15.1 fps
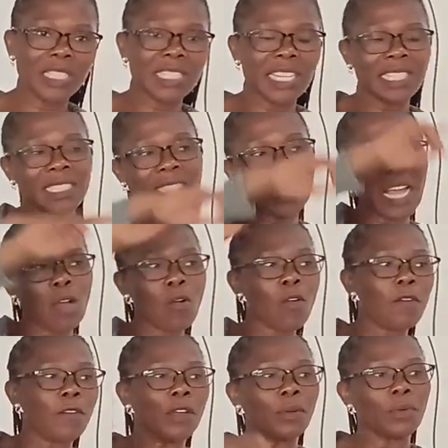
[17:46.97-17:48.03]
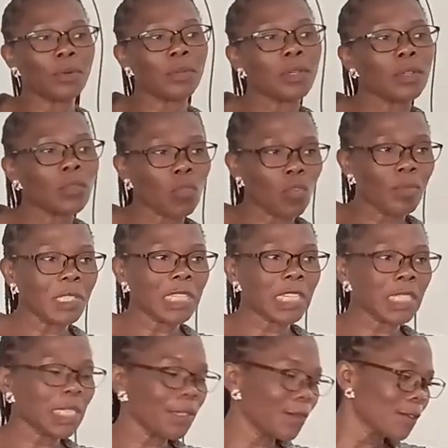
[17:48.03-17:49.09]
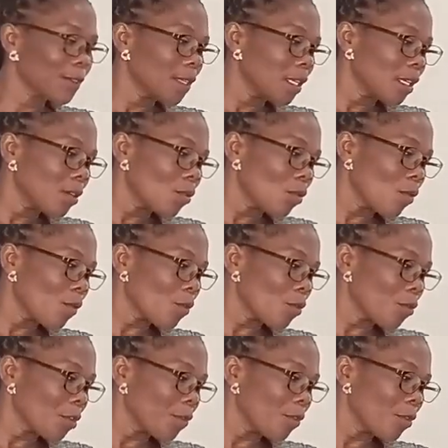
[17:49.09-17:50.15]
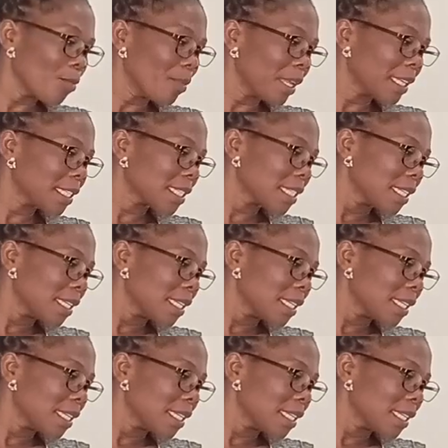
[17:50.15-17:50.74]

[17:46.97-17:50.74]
This is just the overall objective of rural development.